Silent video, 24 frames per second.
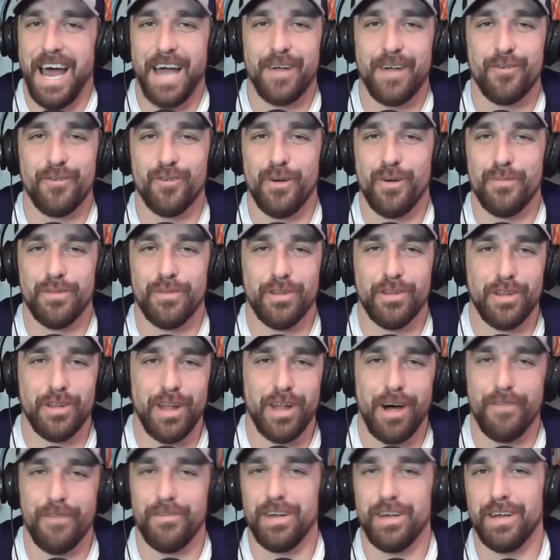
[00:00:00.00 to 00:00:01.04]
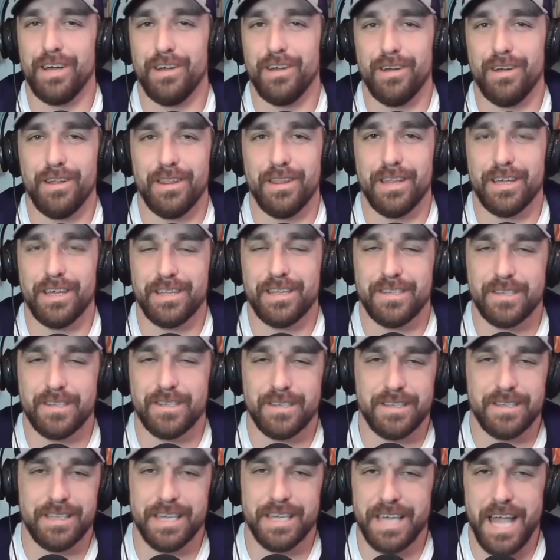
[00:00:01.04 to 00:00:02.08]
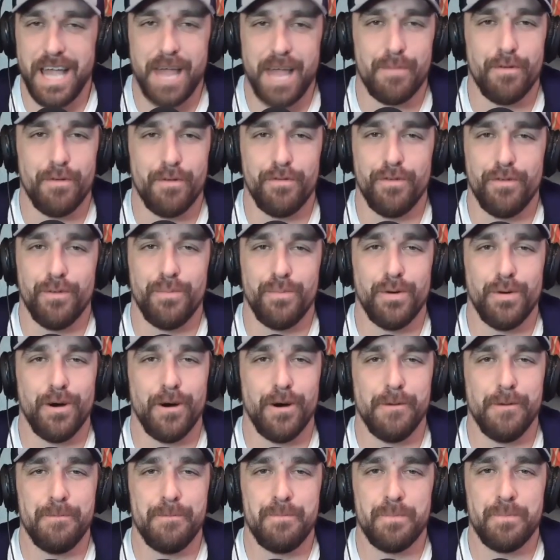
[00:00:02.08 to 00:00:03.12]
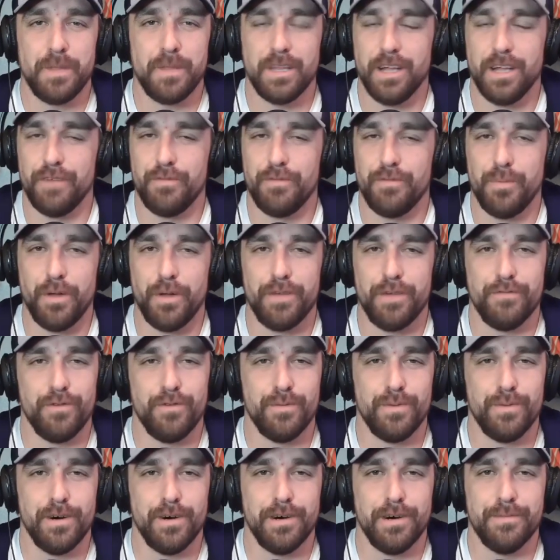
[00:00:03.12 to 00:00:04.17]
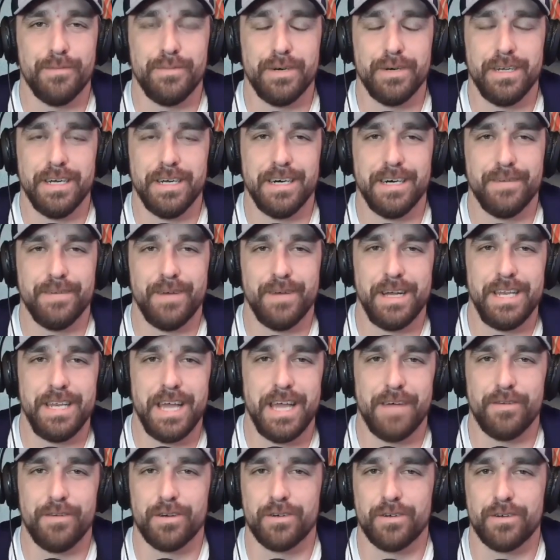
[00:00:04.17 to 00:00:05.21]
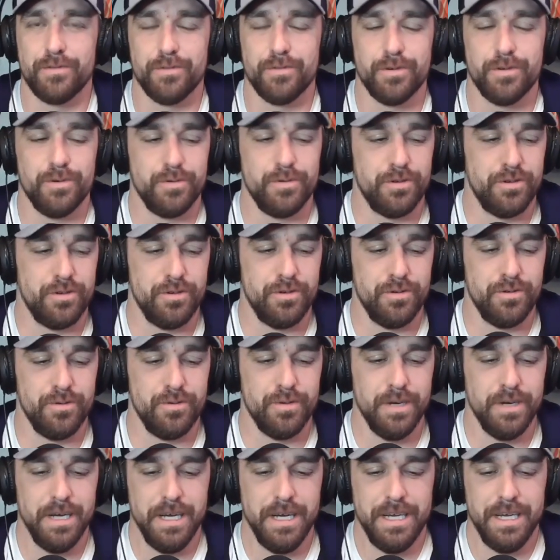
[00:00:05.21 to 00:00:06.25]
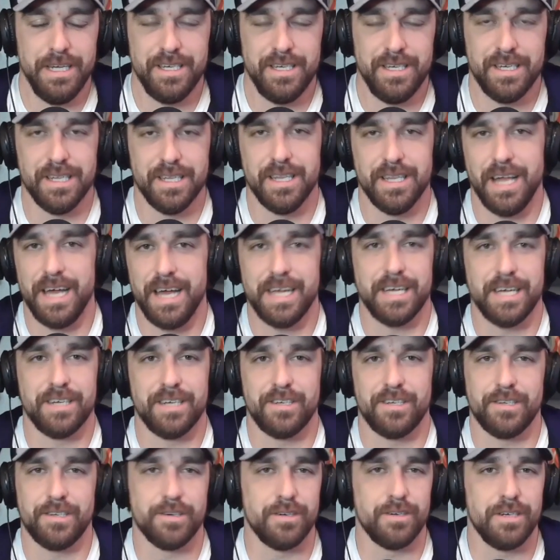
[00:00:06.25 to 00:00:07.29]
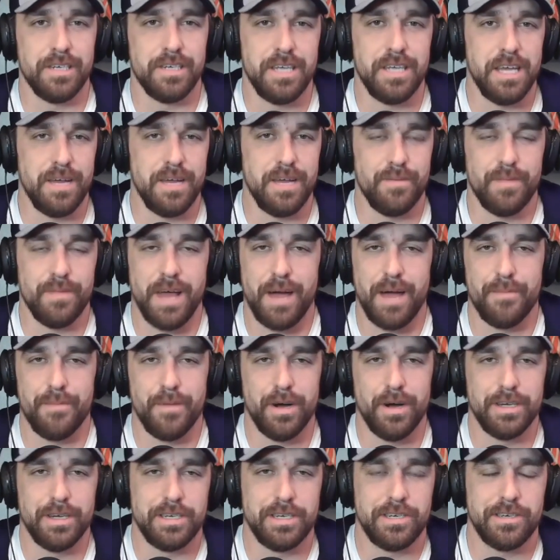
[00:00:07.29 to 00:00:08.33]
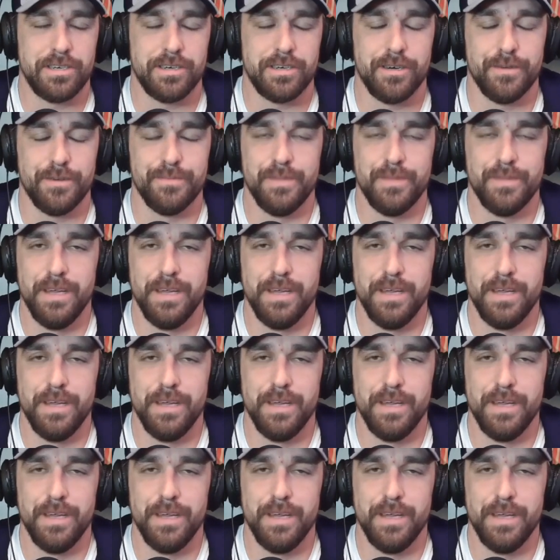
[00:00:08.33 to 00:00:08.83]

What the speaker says: grew up loving the game of football, loved playing football, but I never grew to like a certain team that much. So,